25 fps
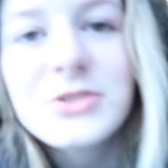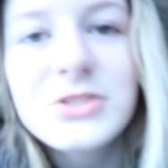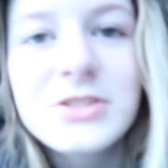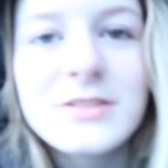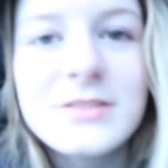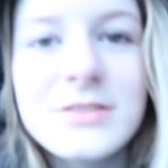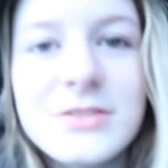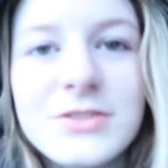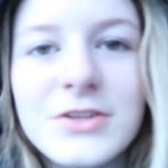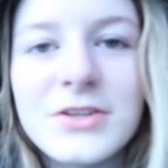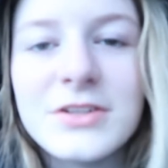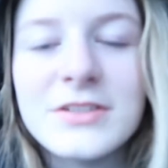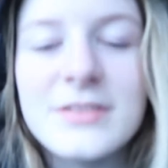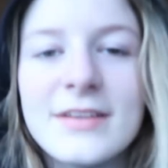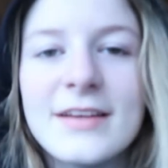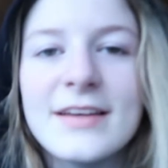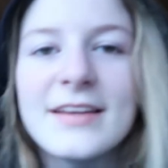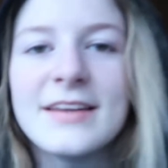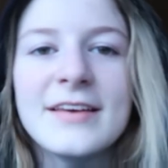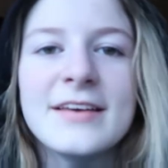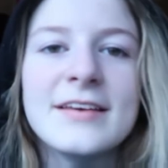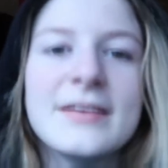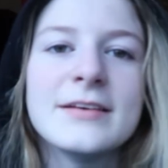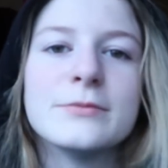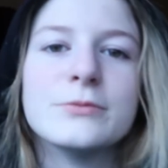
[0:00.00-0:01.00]
just gonna start
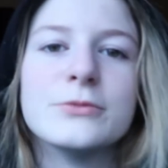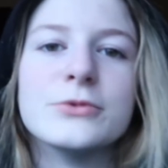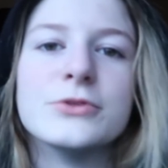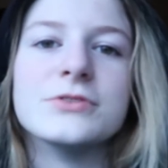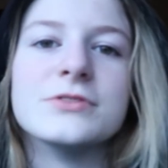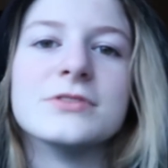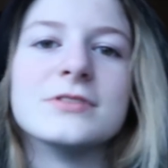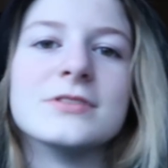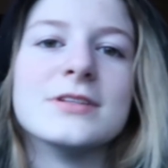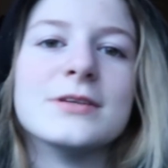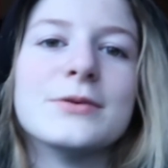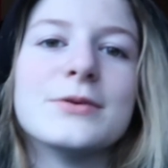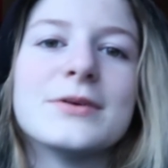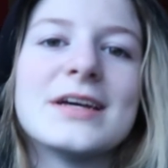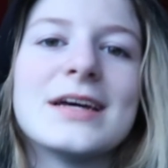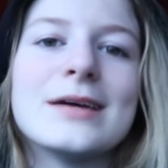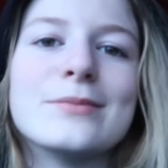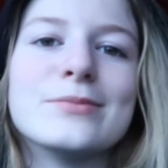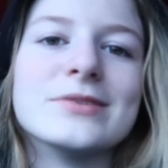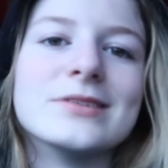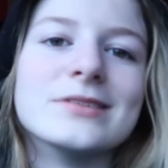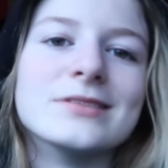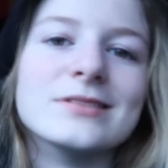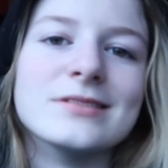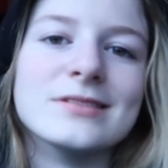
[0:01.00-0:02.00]
cleaning and we'll see what
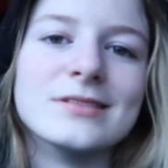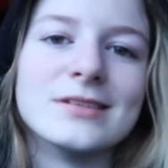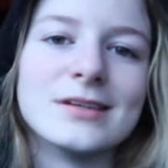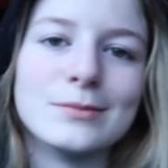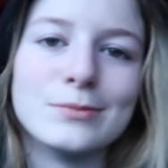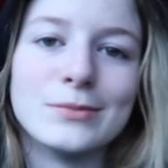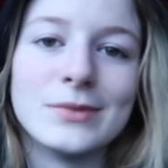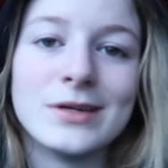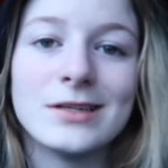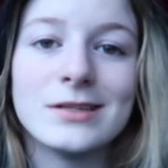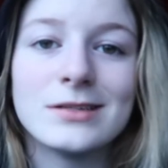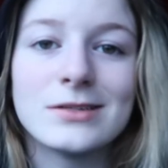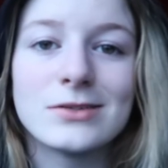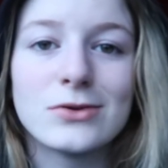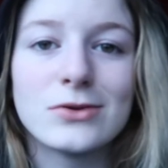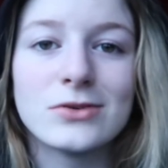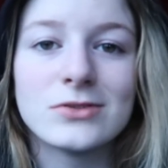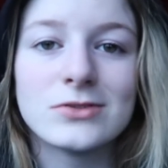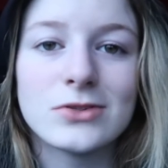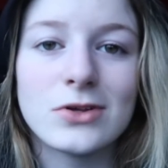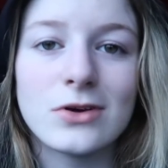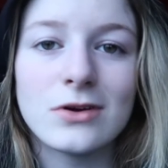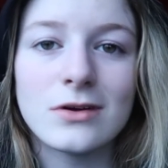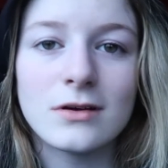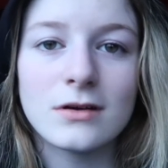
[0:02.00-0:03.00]
happens. I might
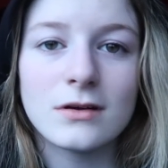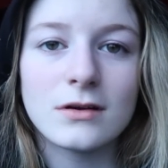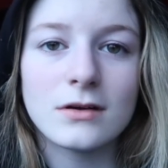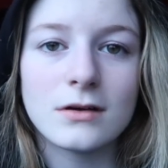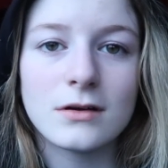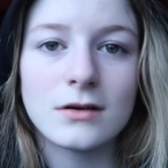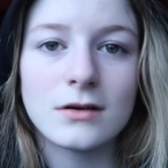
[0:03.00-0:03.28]
start thought.